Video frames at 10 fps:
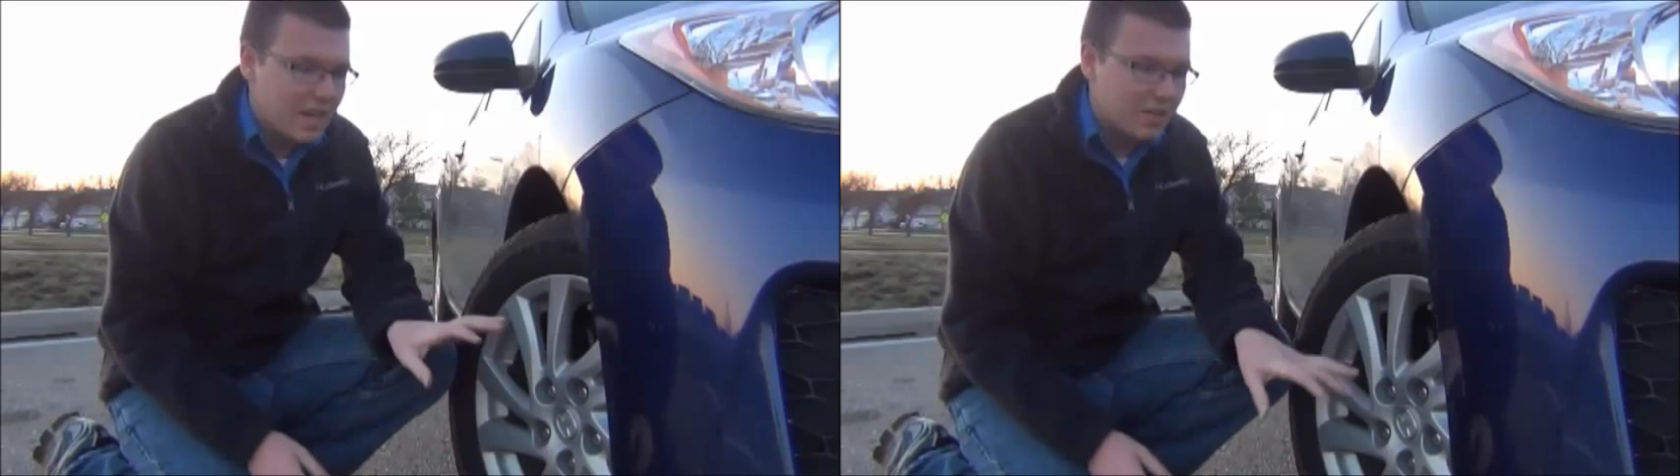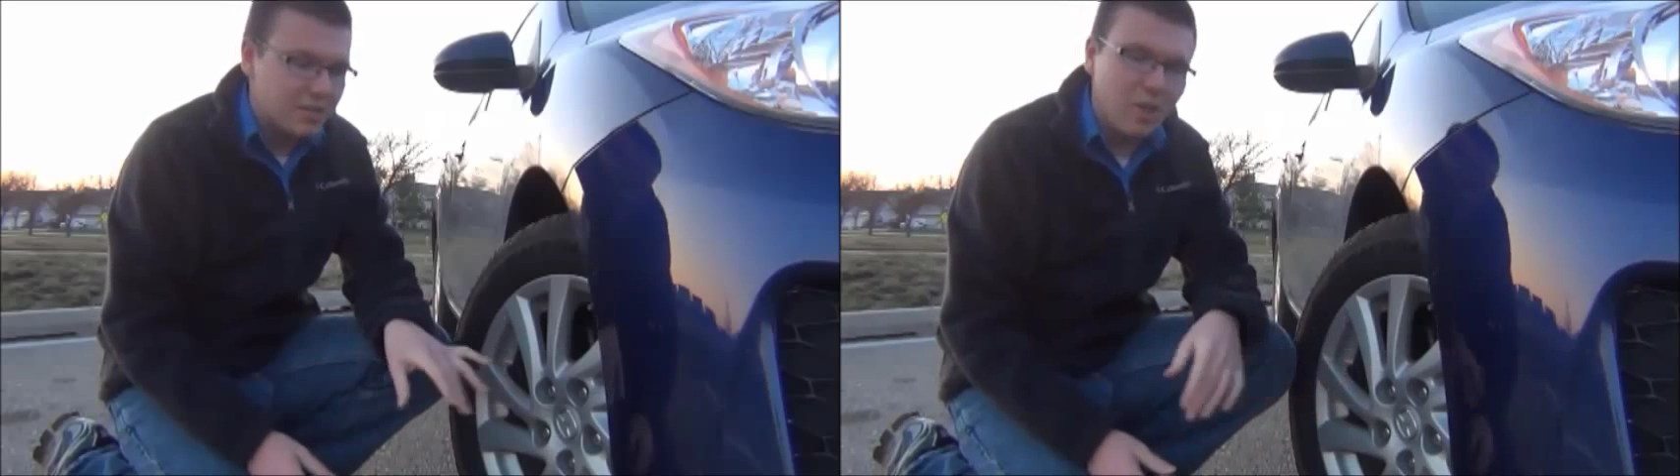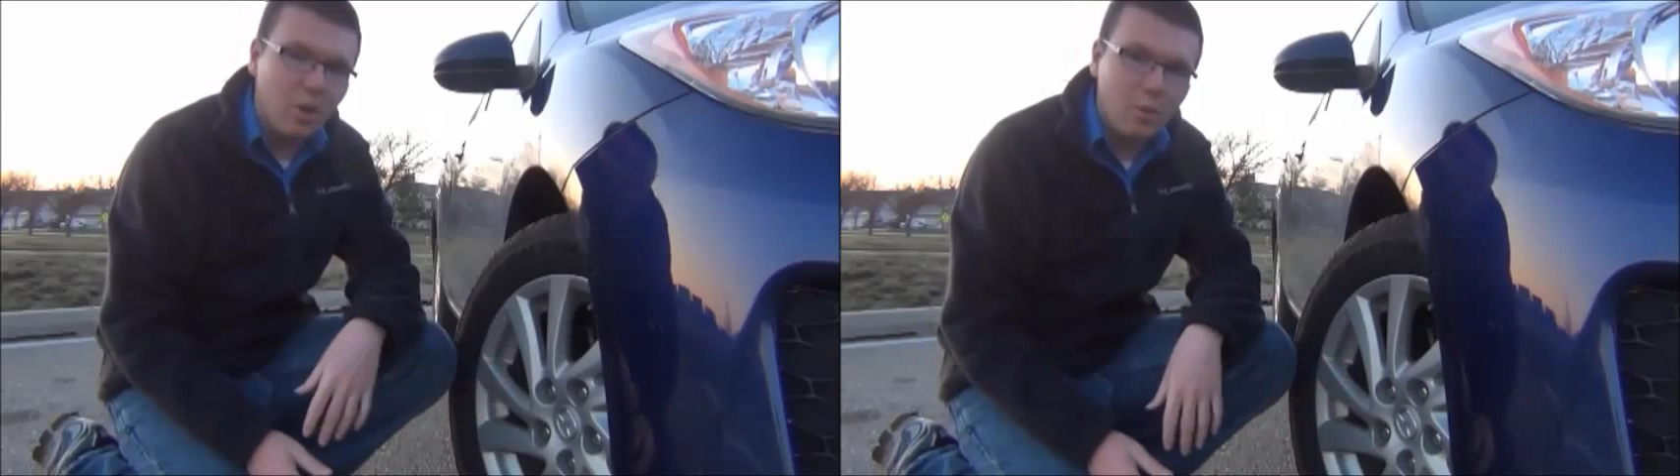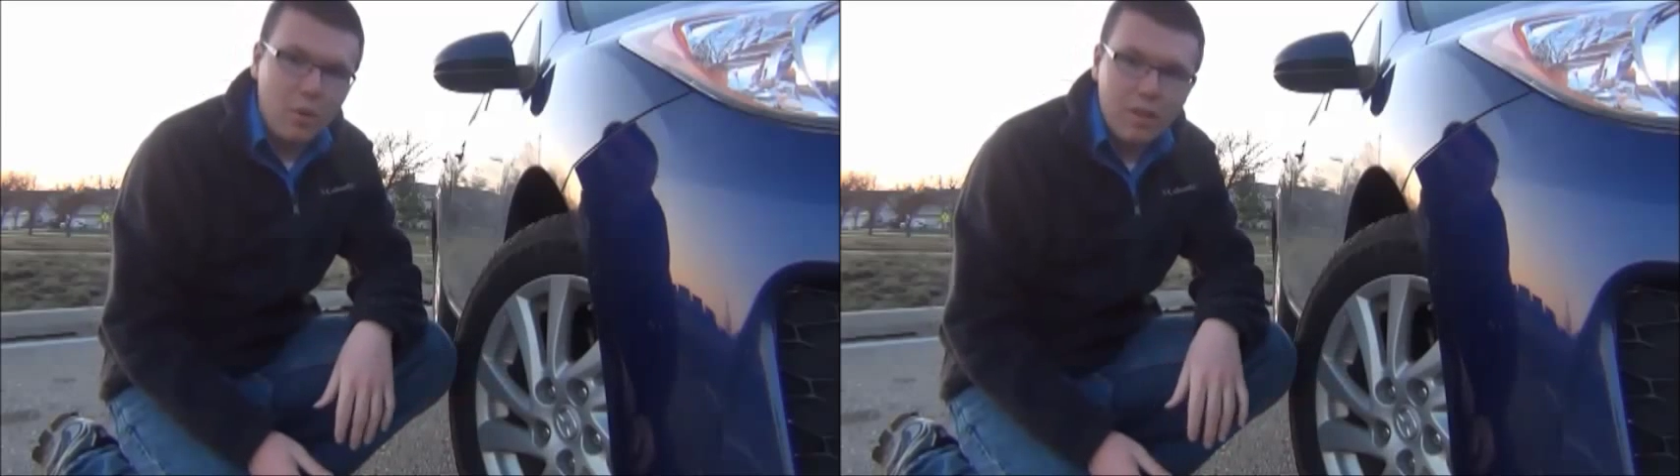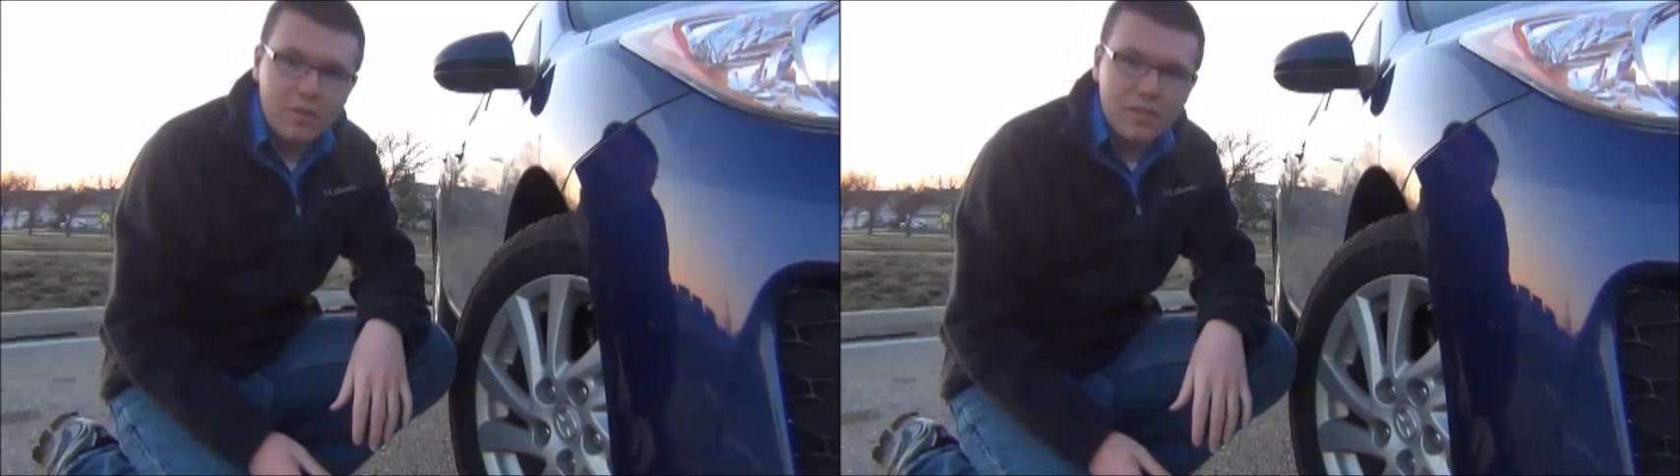there's
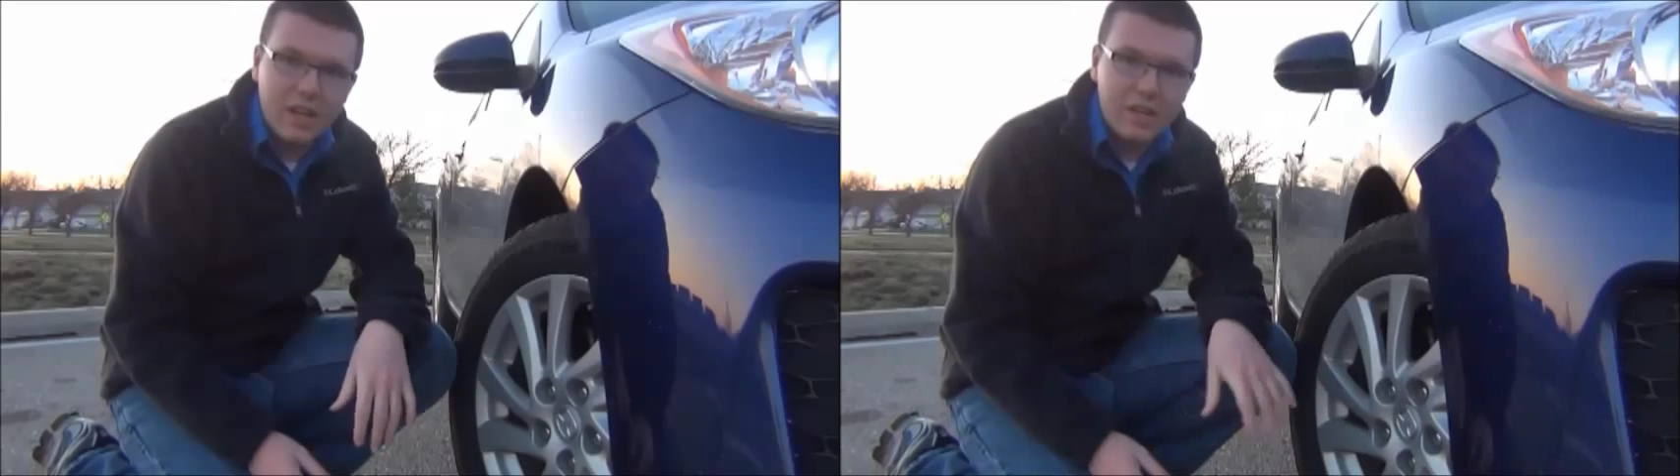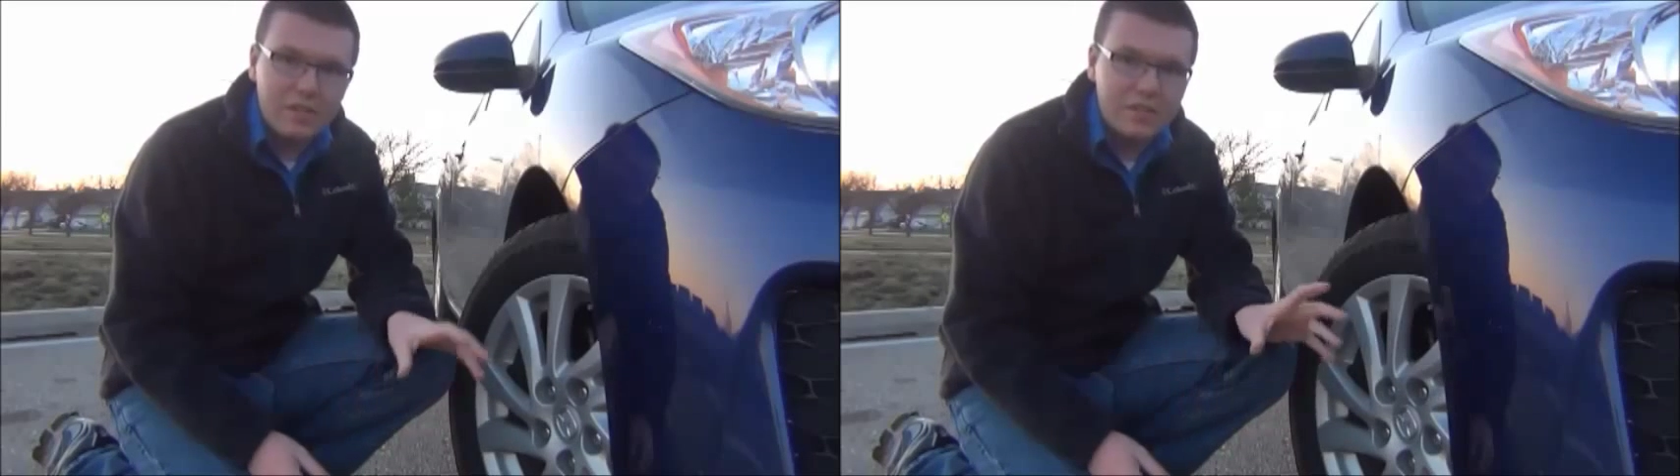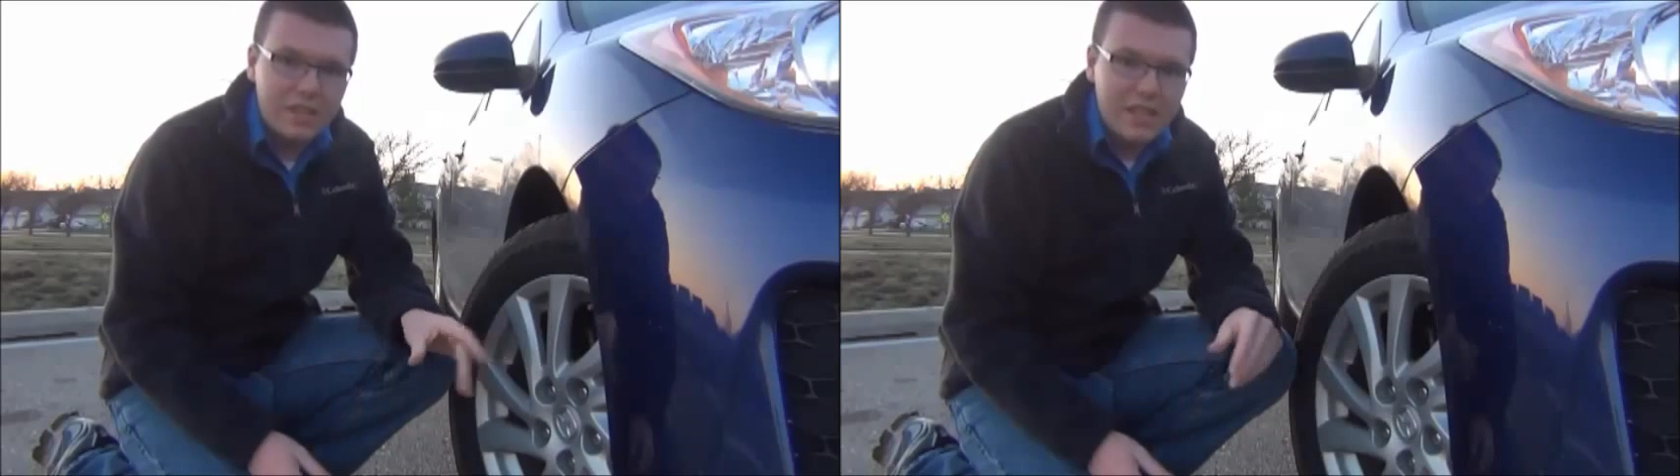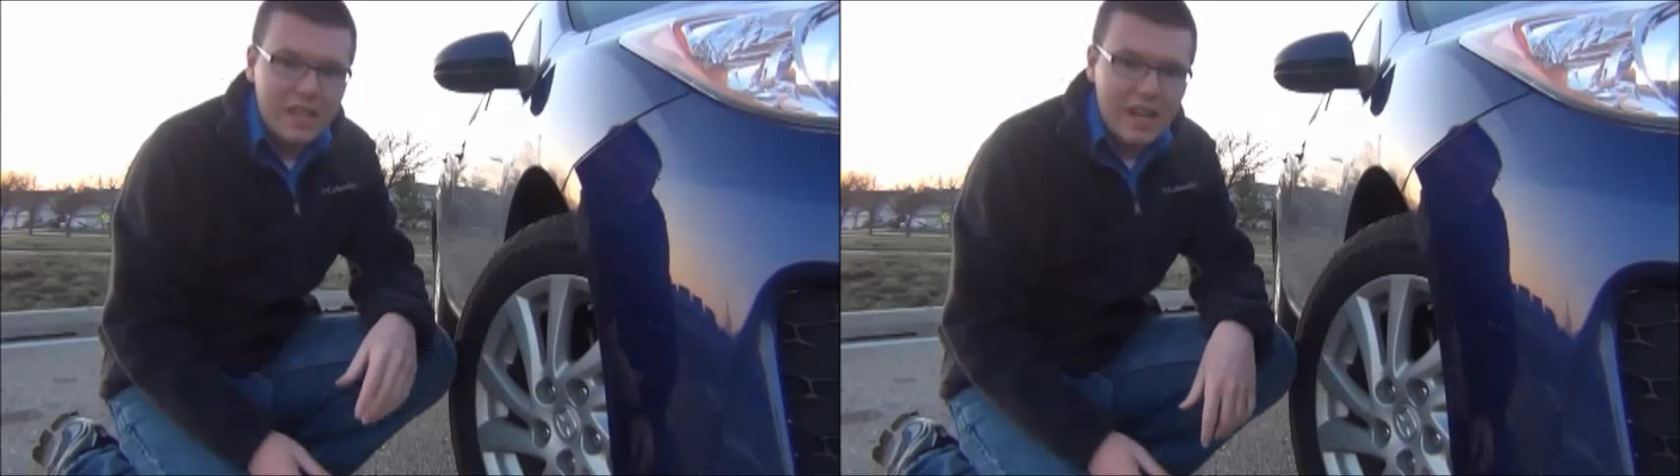all-weather tires,